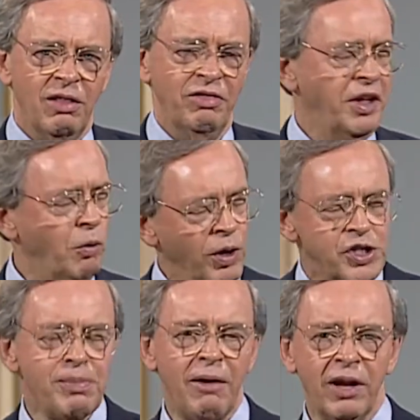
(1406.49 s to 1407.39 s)
then
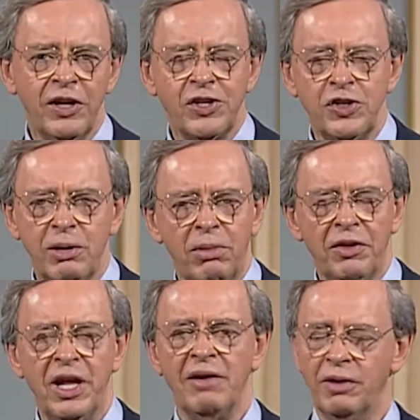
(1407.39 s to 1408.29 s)
what's my relationship to the
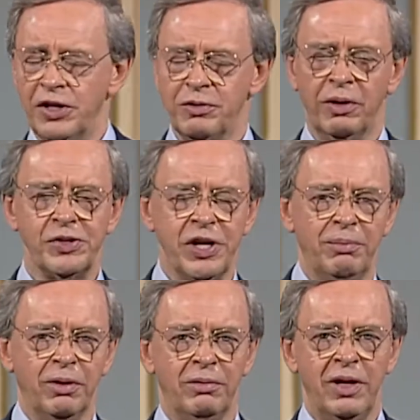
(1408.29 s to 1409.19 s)
devil? It's real
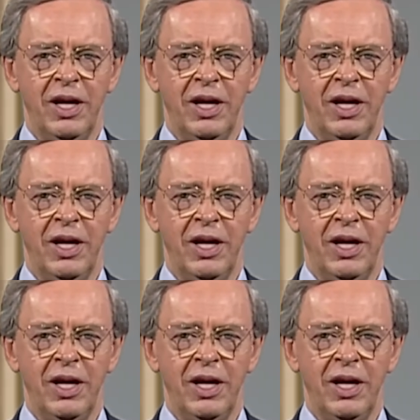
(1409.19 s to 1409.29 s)
simple.